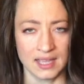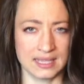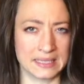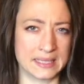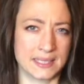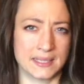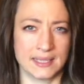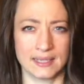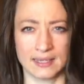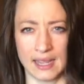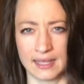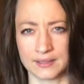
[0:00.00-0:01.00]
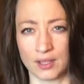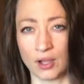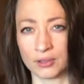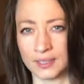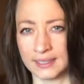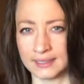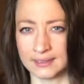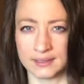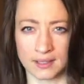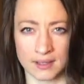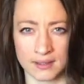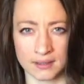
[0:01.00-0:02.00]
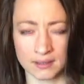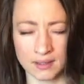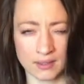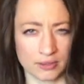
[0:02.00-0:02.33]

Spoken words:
See it as already done.